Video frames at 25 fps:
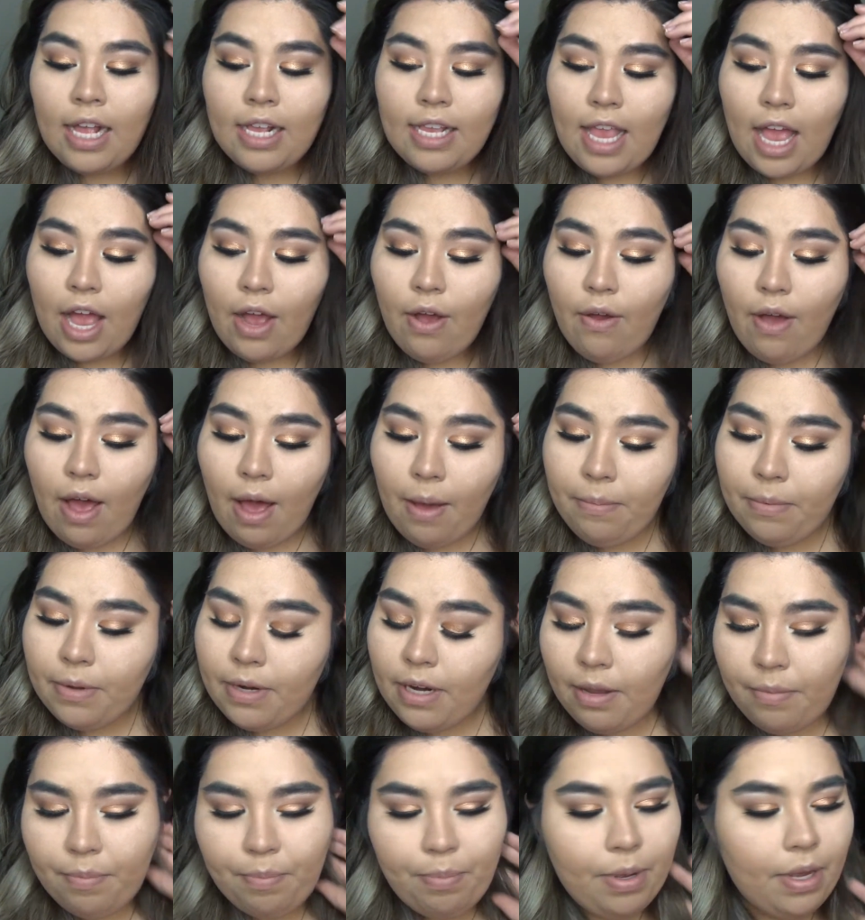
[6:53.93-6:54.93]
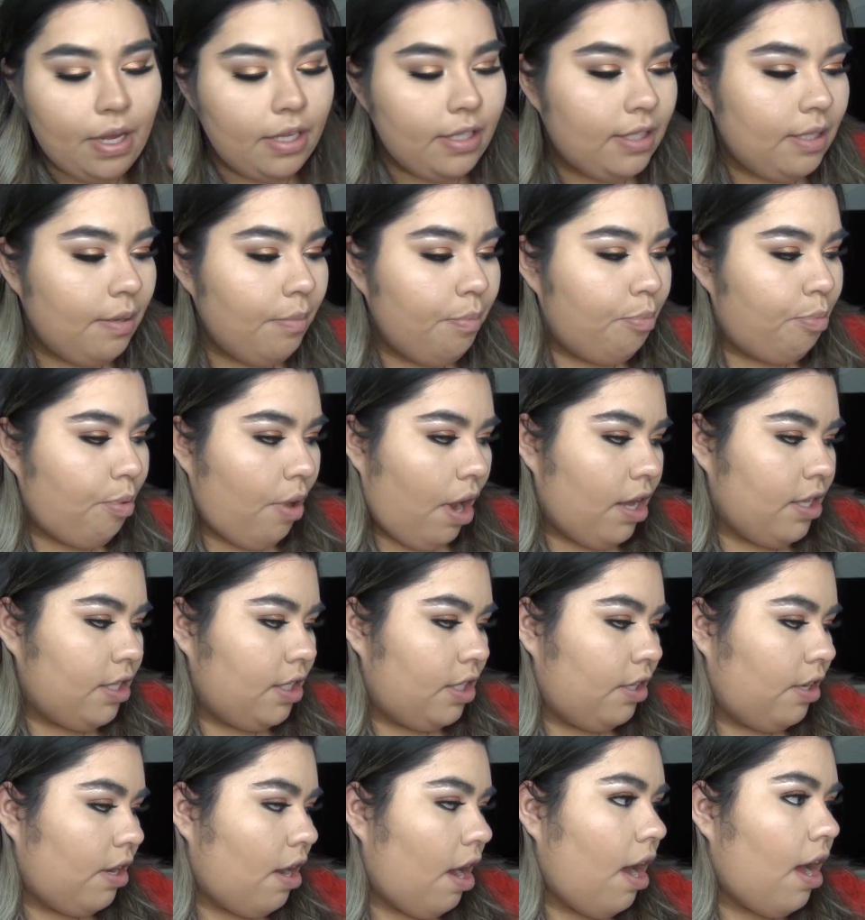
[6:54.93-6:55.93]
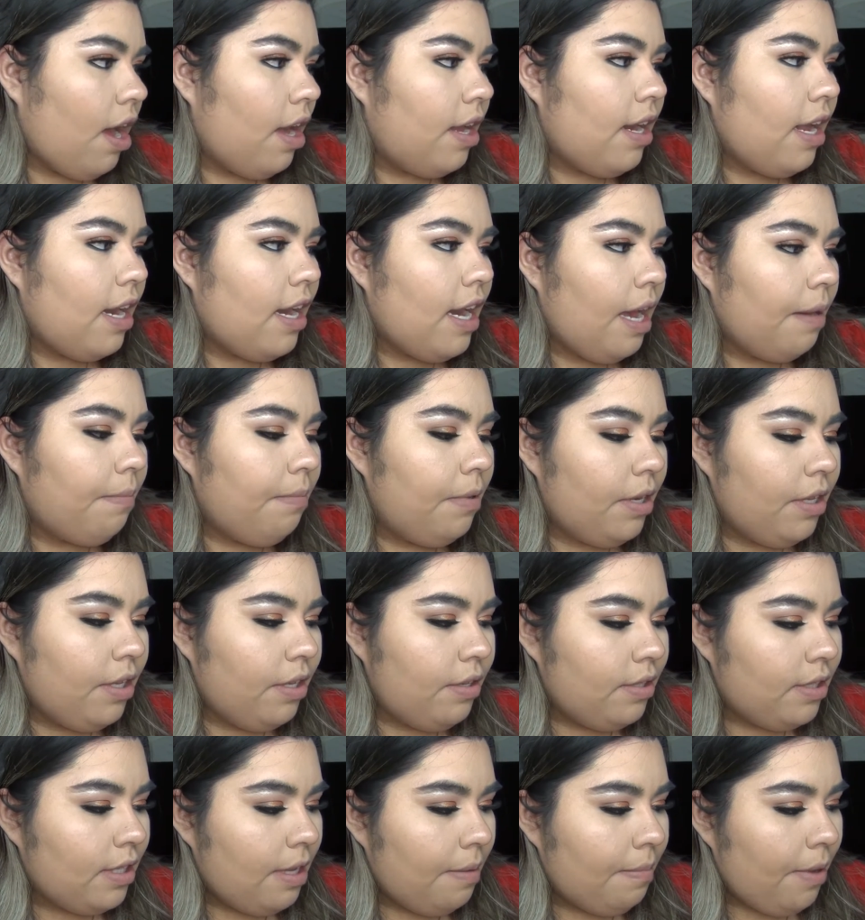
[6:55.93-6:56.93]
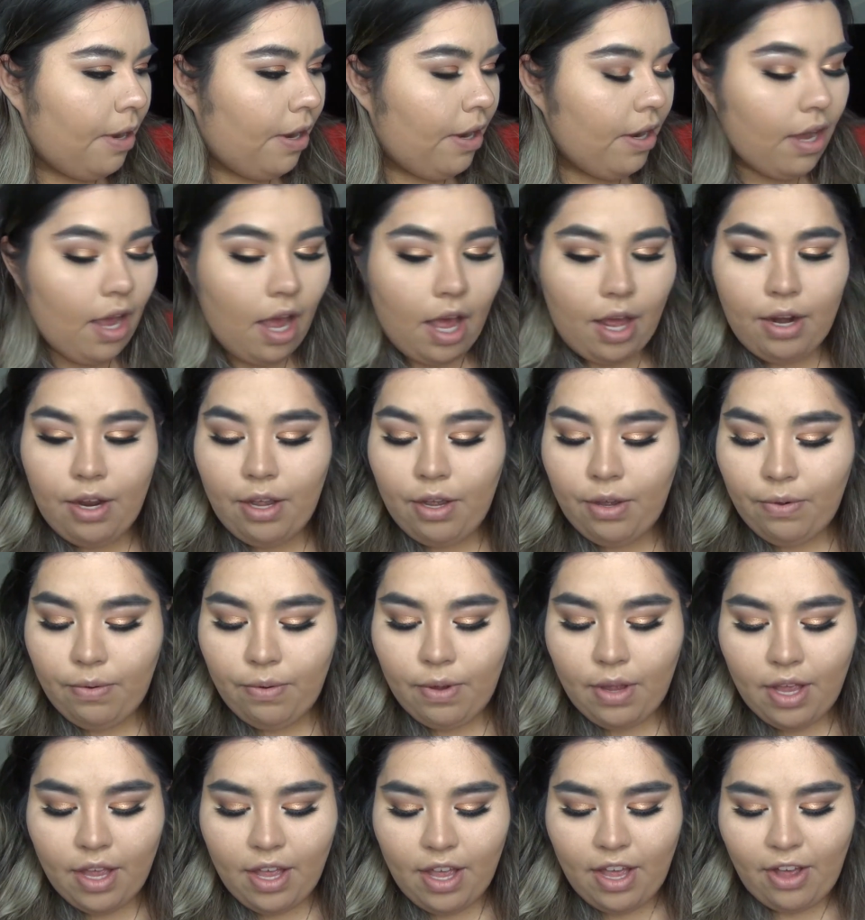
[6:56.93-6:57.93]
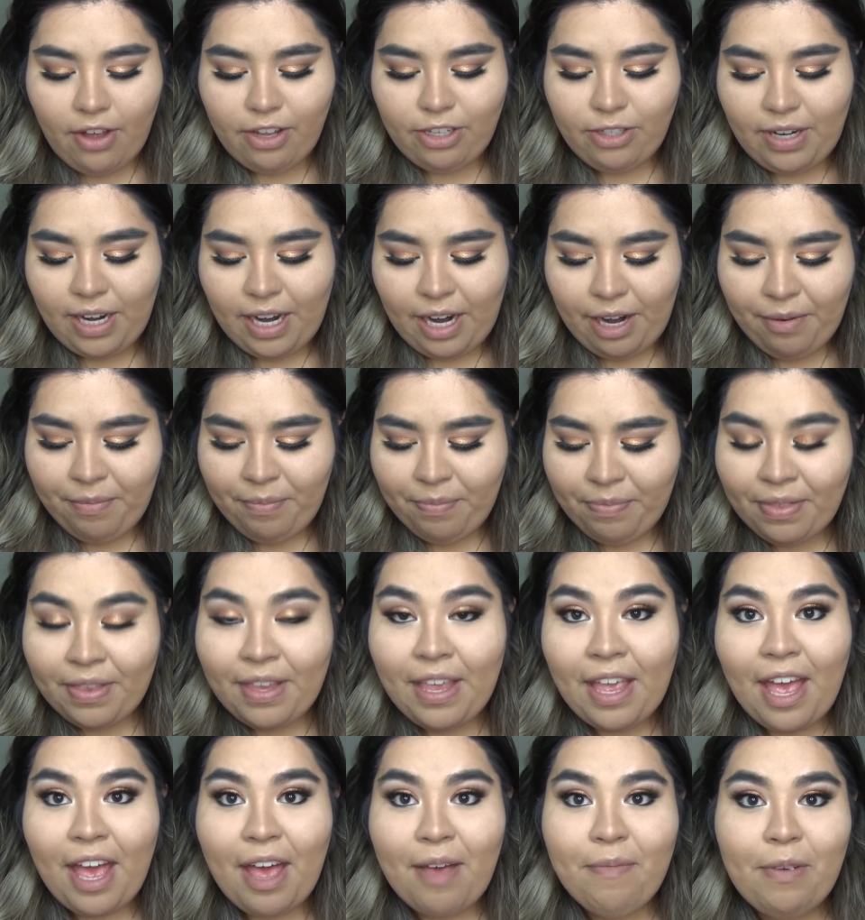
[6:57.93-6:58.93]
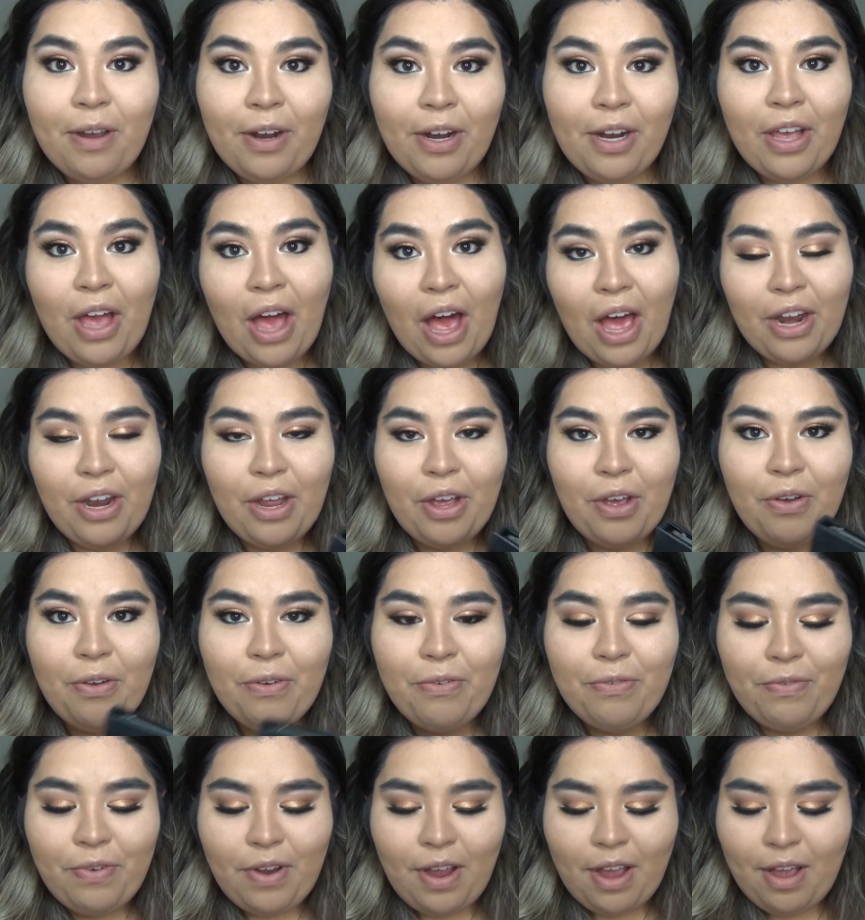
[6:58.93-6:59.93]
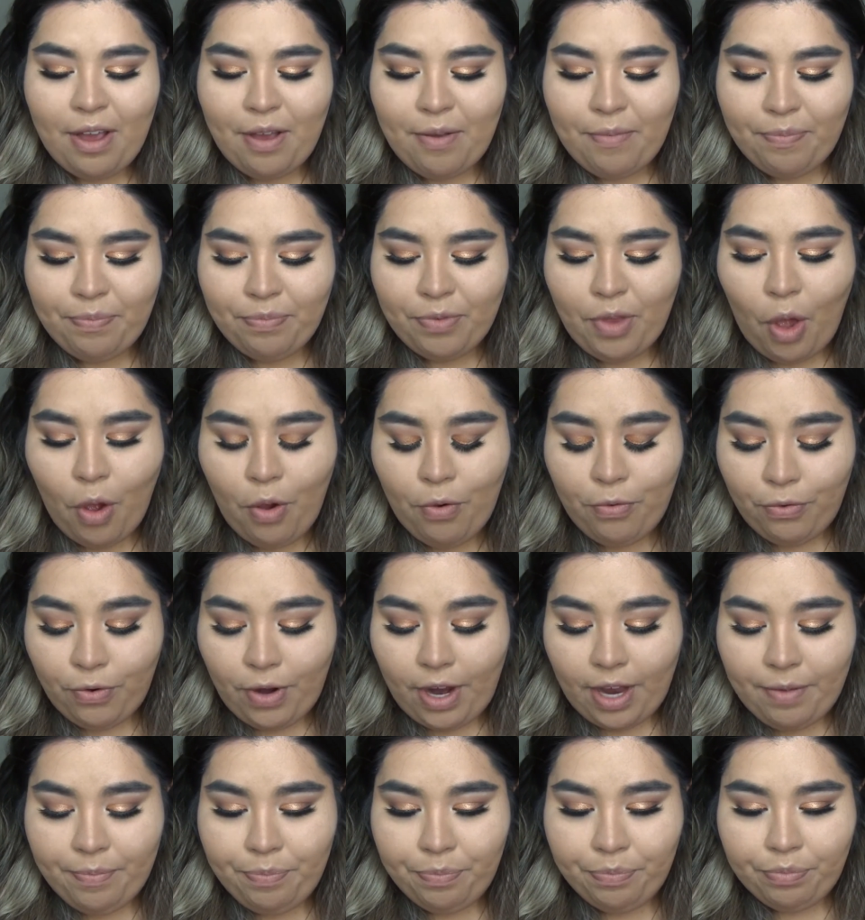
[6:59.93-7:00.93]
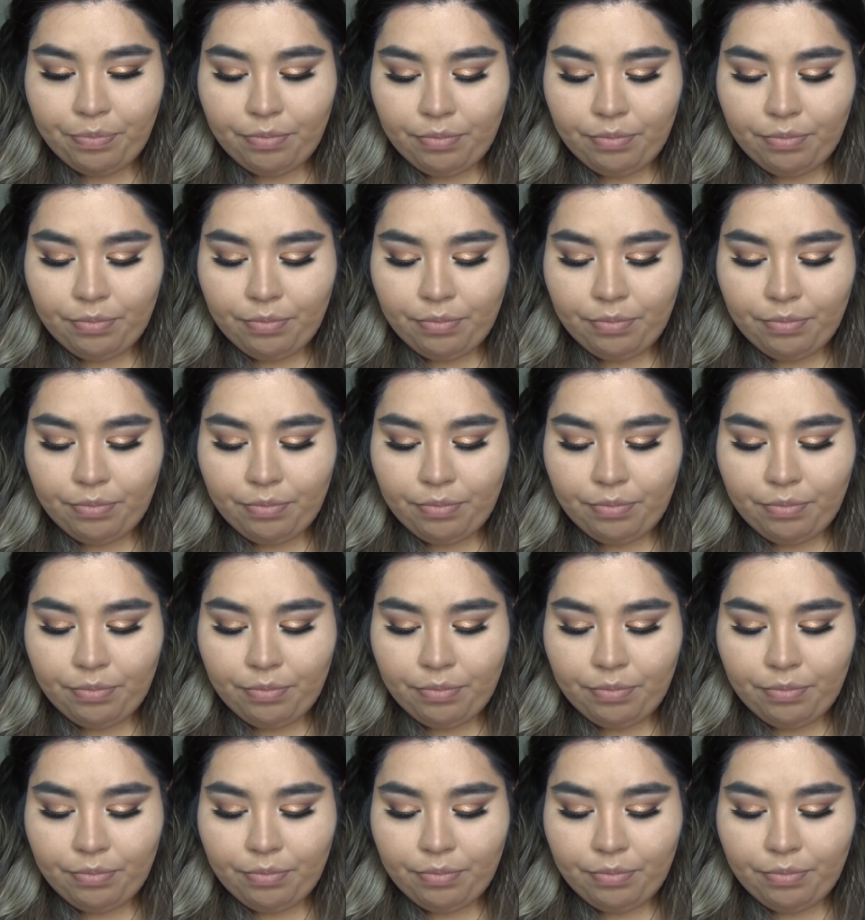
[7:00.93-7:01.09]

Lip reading: Now I'm going to put some bronzer on, and I'm going to use Americano. Oh, it's right here. Americano from Ofra.